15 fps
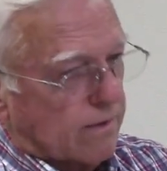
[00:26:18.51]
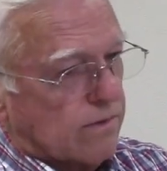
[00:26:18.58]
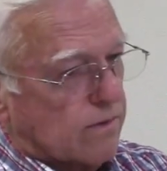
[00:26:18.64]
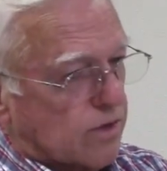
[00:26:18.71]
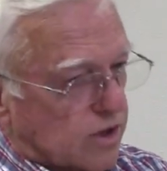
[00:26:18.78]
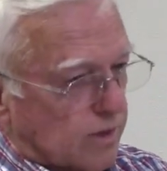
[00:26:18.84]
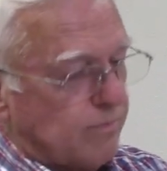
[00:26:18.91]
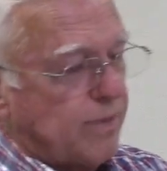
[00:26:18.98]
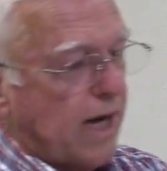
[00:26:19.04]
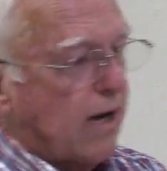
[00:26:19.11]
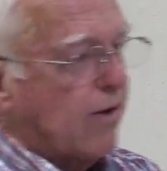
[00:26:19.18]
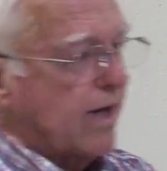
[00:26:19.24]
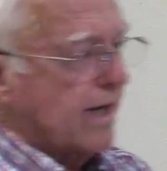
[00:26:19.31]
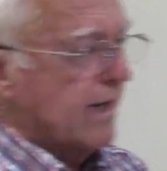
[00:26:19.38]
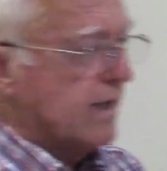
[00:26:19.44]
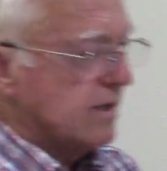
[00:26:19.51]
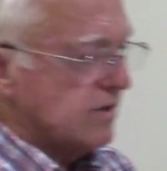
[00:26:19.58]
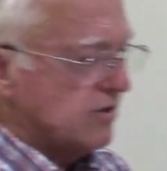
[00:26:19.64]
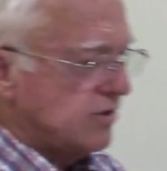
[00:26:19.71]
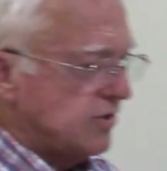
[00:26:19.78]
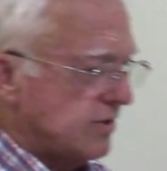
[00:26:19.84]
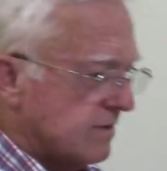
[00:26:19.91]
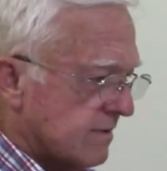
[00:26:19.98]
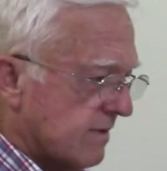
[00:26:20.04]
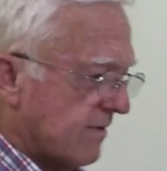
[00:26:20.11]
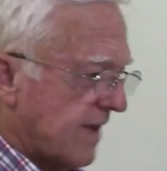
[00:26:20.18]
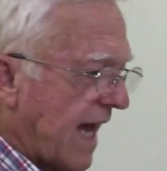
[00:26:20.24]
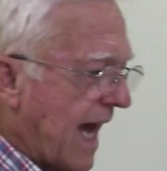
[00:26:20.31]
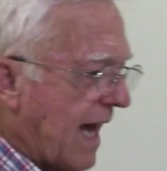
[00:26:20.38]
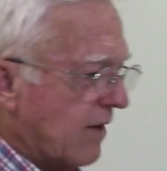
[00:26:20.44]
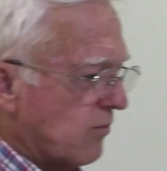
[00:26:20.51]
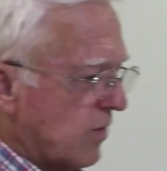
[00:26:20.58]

Comparing that